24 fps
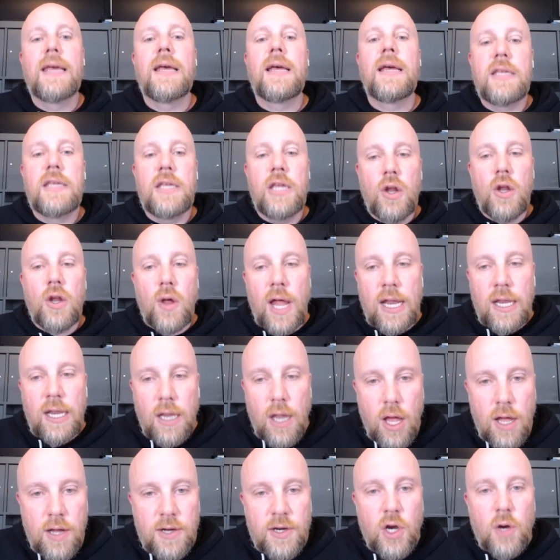a
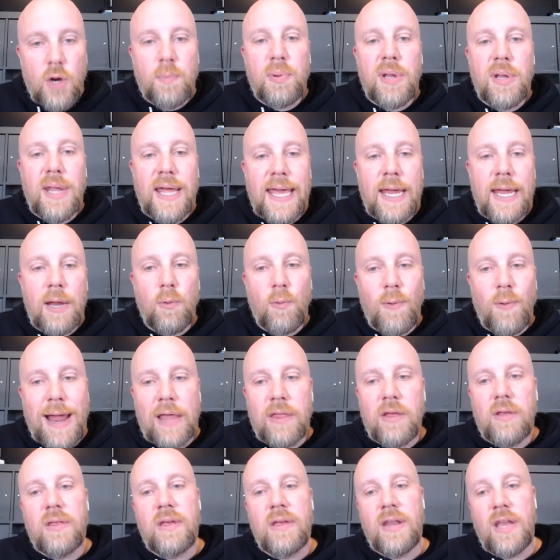longer play
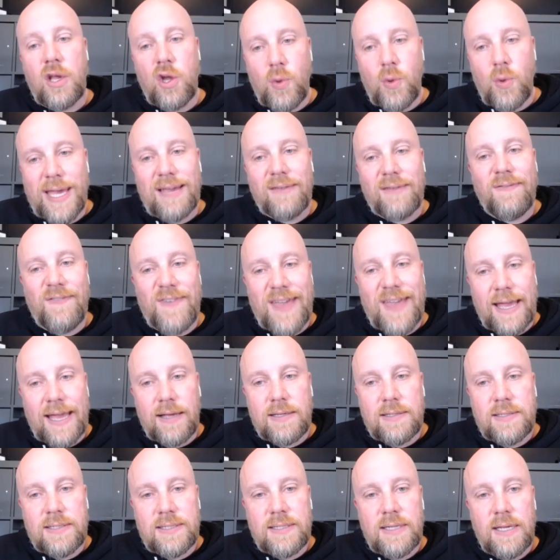rather than a quick
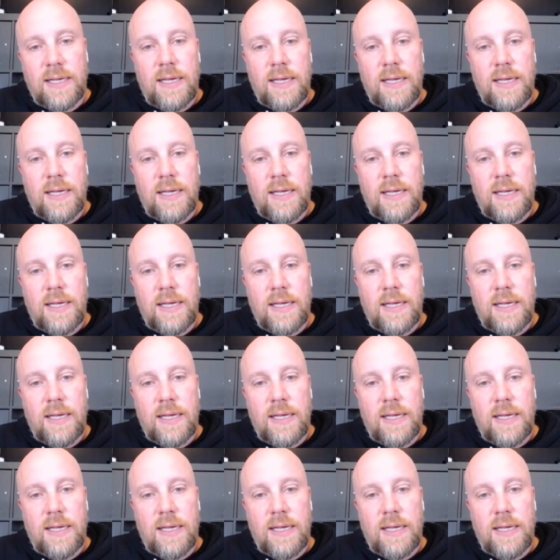fix.